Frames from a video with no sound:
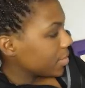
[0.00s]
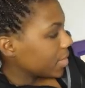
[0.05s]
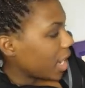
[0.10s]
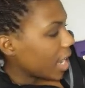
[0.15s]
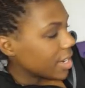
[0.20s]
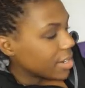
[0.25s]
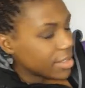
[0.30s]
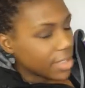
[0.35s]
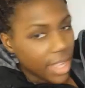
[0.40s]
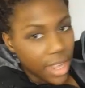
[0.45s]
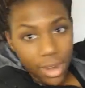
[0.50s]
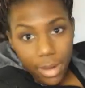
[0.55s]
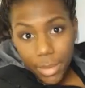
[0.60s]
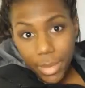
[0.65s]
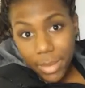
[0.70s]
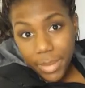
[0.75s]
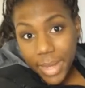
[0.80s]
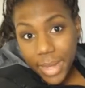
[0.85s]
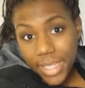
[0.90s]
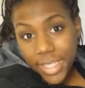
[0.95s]
I do that on
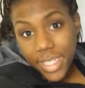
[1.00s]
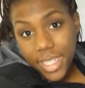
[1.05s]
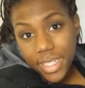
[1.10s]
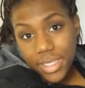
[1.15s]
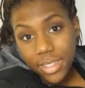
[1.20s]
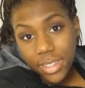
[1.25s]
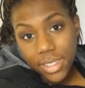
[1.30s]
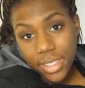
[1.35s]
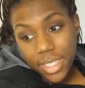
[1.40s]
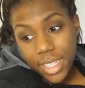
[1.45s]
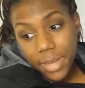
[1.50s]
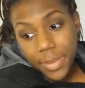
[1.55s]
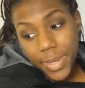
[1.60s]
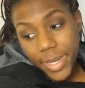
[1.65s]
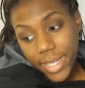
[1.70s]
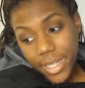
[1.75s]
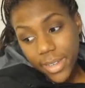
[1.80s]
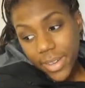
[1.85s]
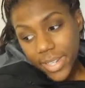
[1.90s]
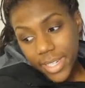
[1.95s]
my math tests all the time, and
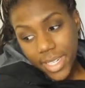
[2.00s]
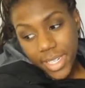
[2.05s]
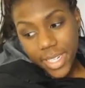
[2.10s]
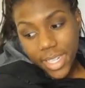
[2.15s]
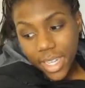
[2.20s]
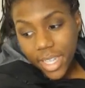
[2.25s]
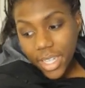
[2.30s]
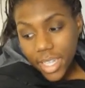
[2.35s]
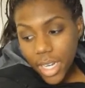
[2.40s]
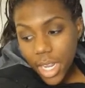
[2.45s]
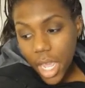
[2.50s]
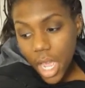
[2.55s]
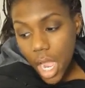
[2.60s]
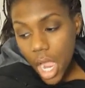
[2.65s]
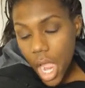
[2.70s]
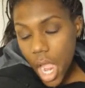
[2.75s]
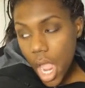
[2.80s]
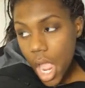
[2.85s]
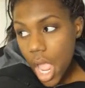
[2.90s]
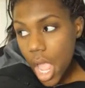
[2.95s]
I know I did good.
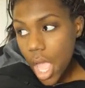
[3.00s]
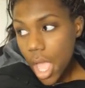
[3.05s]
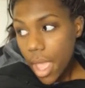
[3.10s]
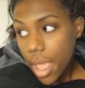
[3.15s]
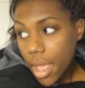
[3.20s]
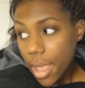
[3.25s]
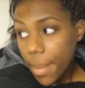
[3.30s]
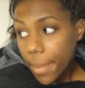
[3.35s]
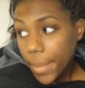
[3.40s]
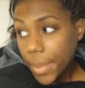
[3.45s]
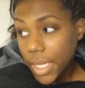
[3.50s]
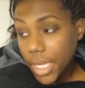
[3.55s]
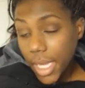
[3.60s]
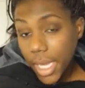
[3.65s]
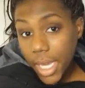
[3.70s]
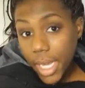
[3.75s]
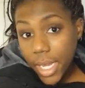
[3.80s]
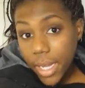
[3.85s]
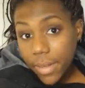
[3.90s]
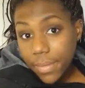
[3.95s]
But
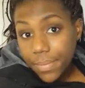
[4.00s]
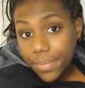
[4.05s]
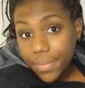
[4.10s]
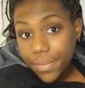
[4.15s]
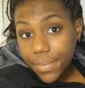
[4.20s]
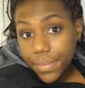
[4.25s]
yeah.